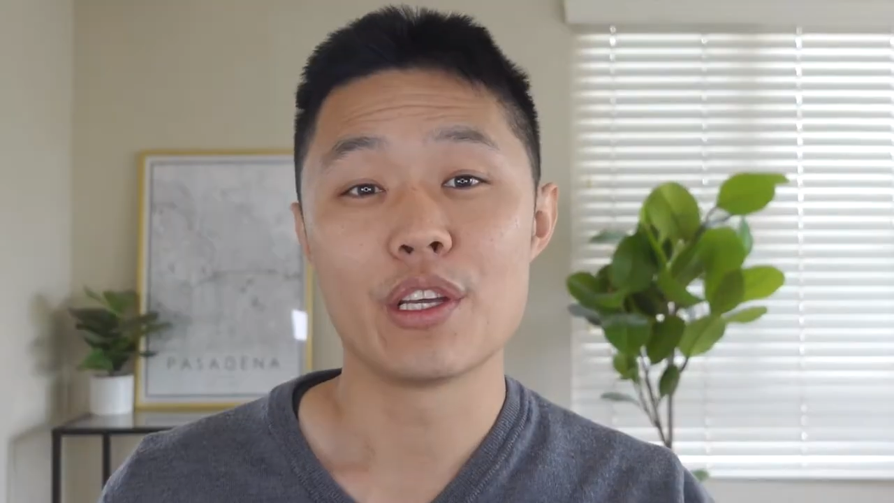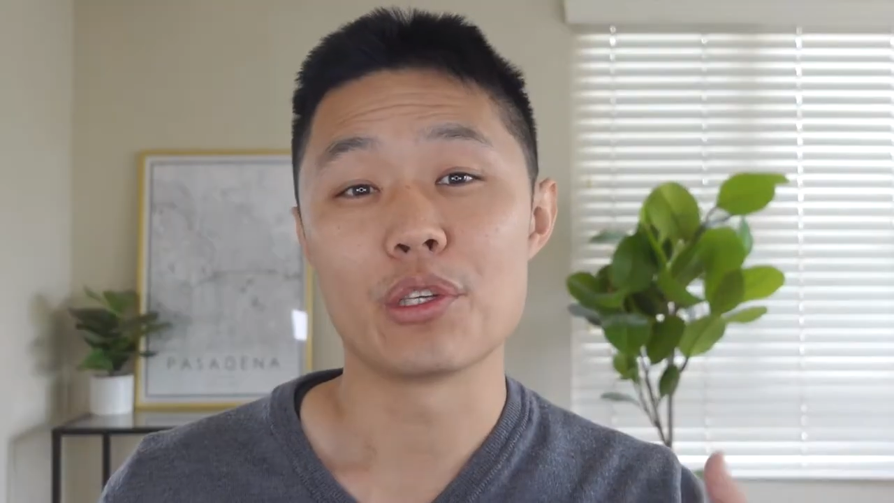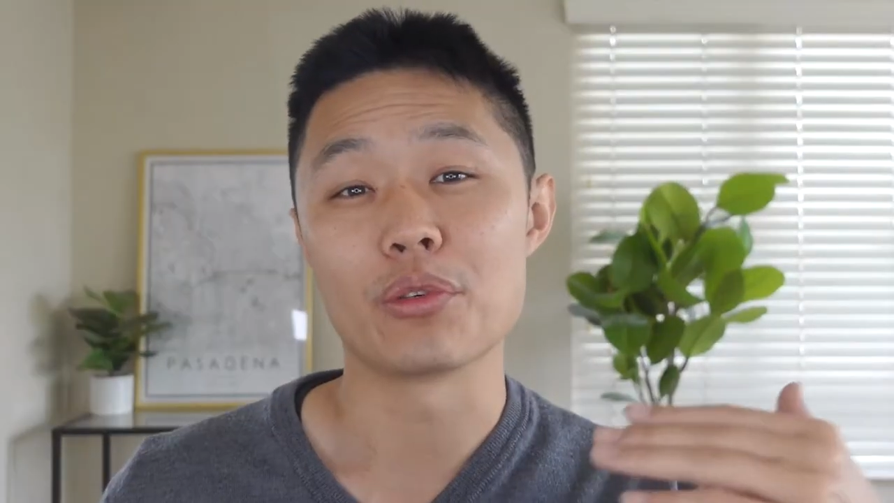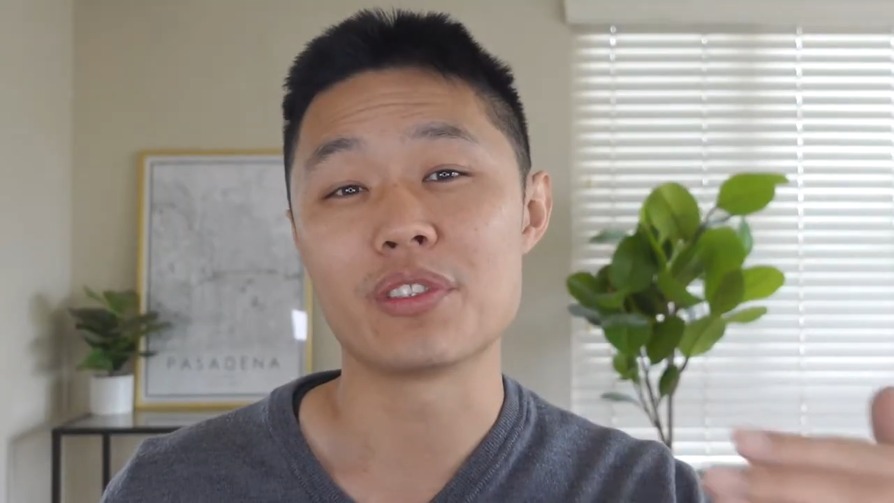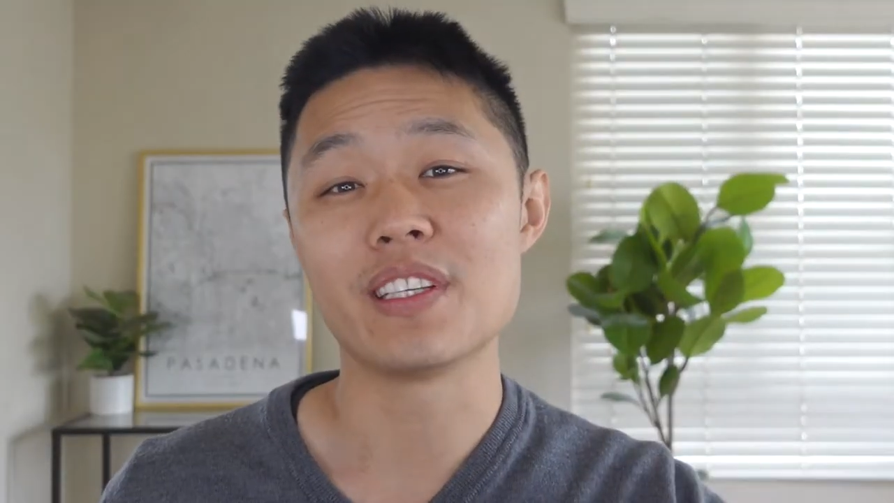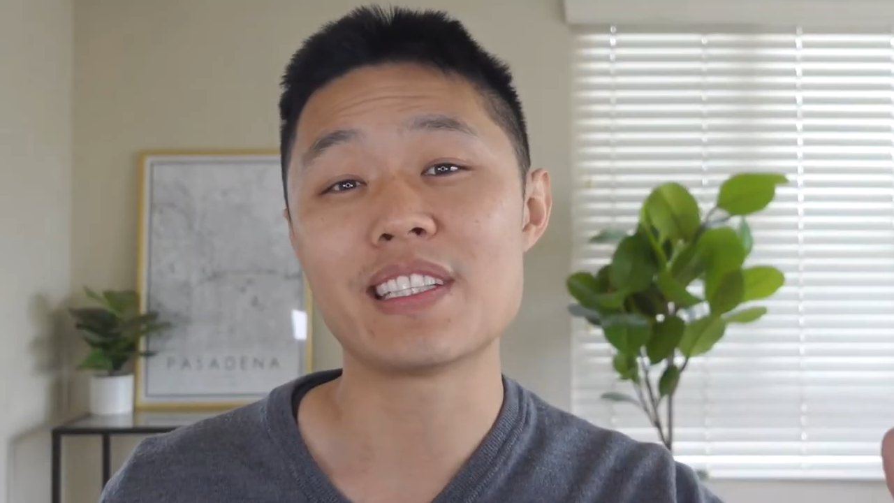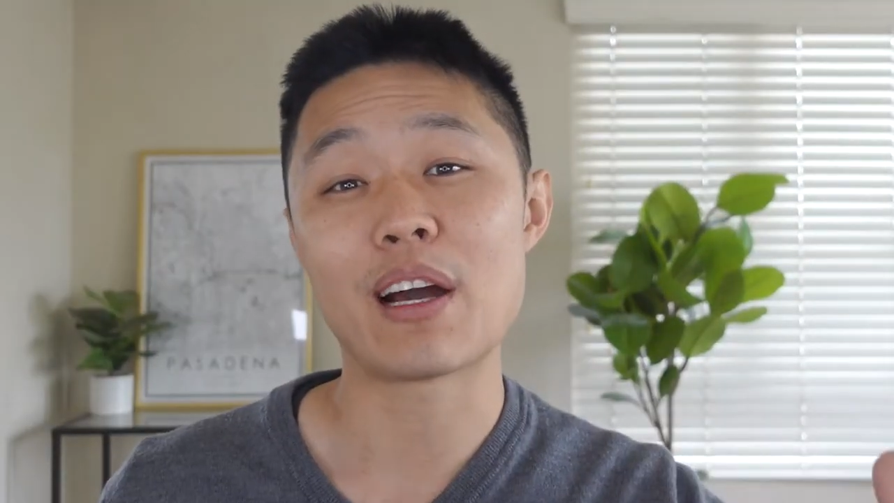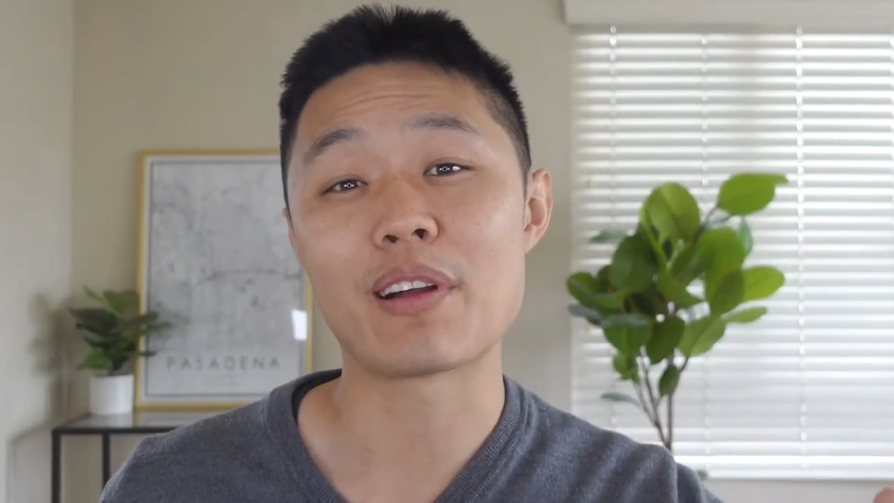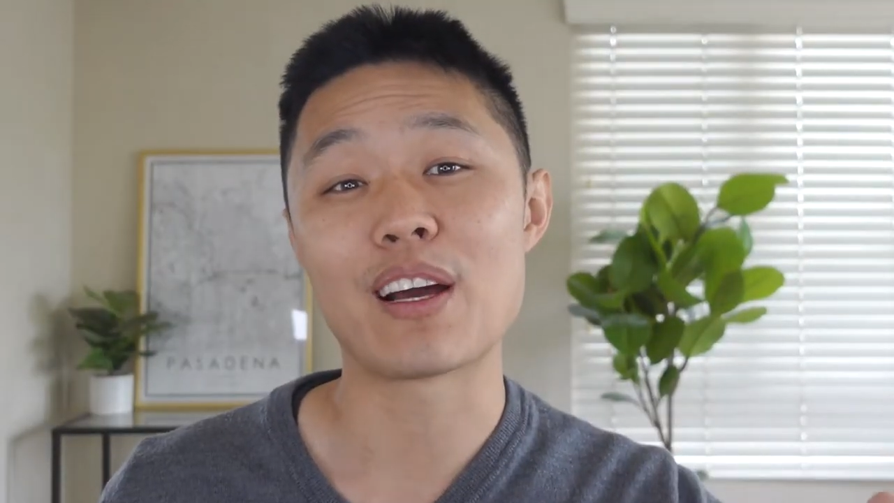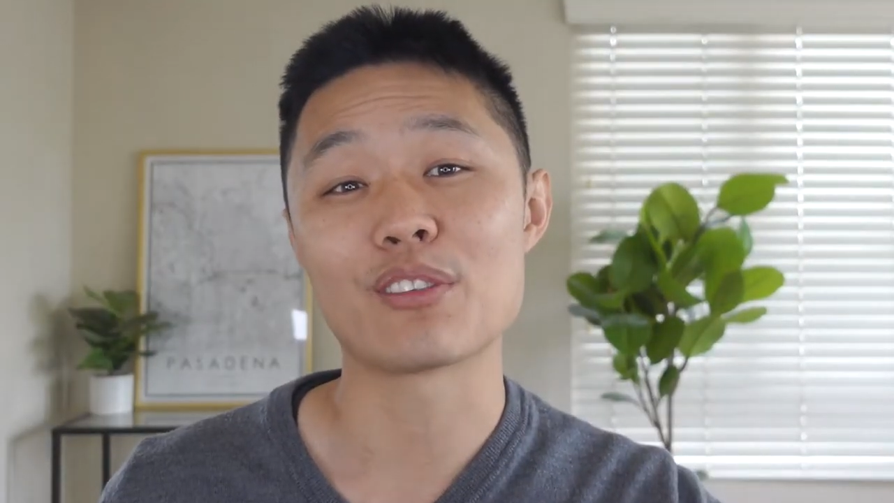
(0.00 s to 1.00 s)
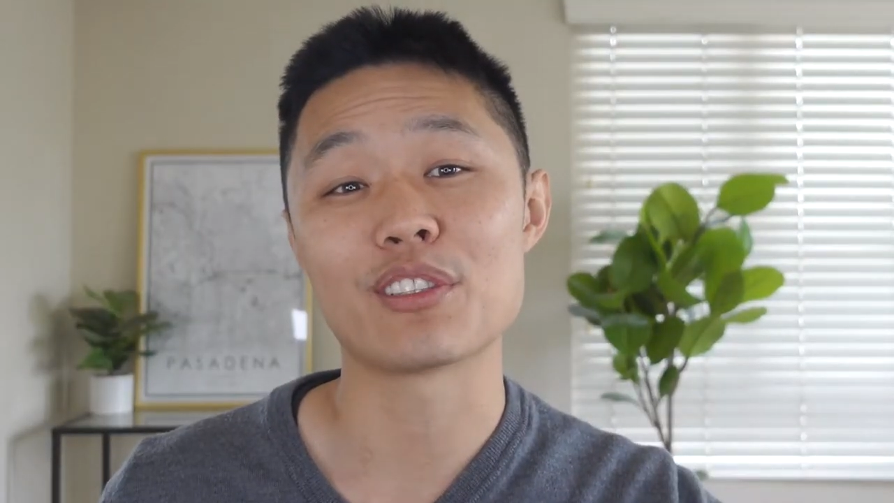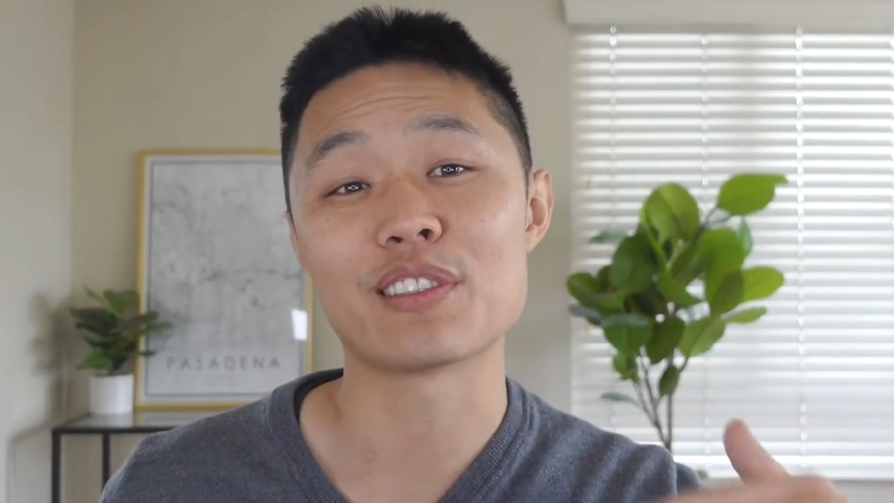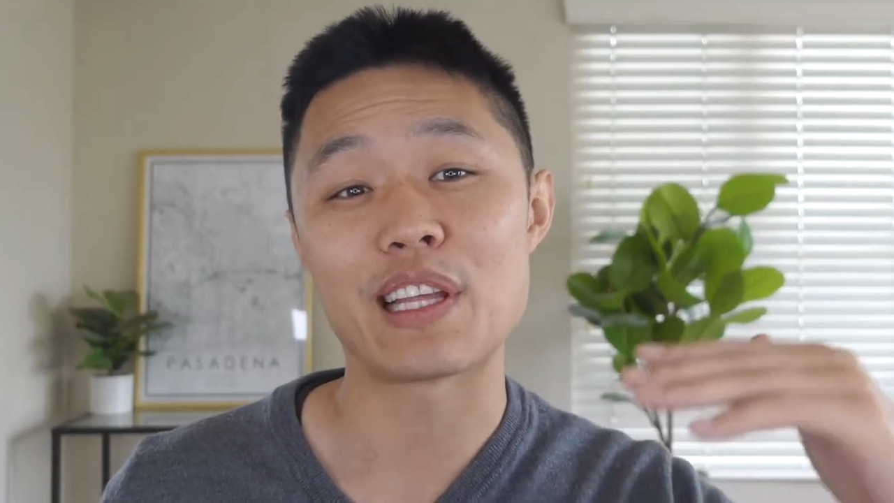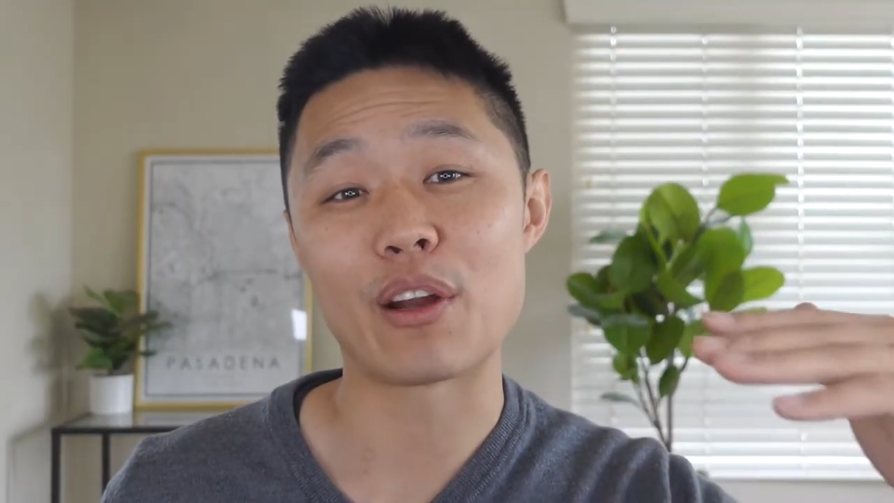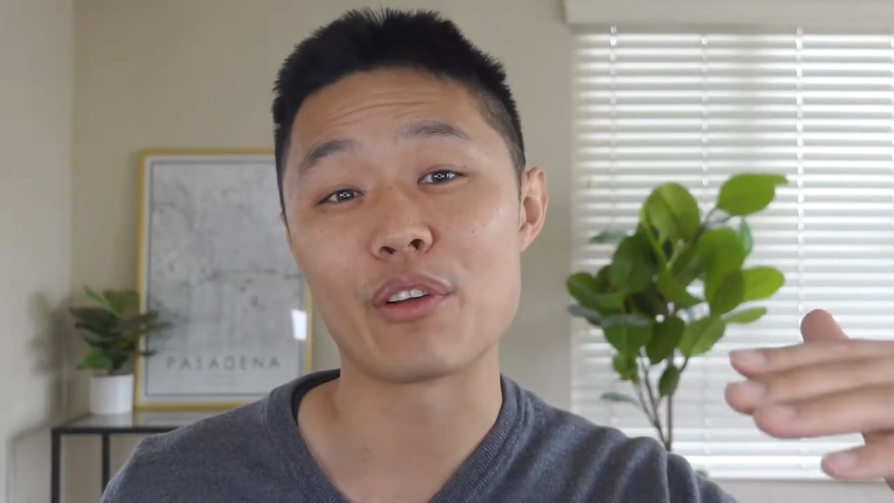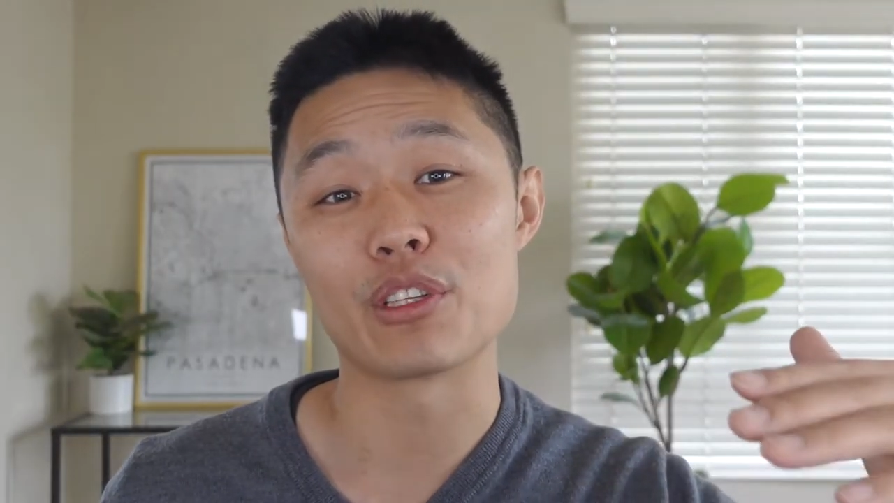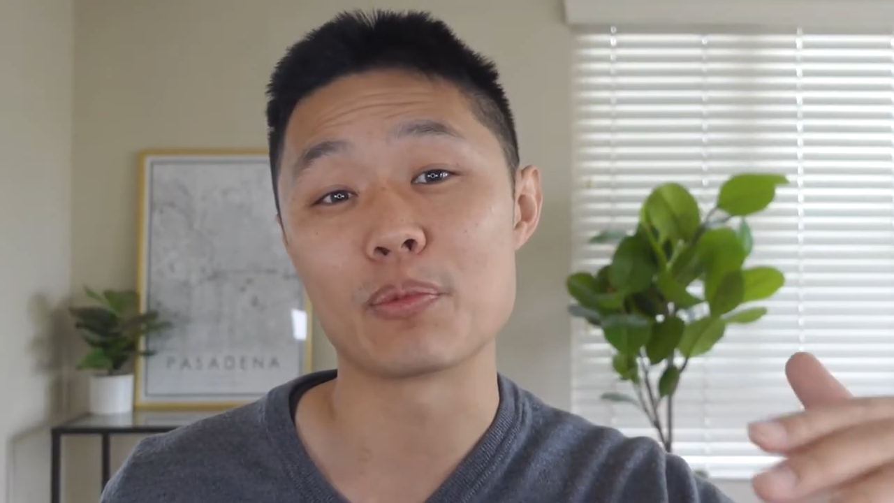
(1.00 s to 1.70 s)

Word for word: You'll see townhouses in areas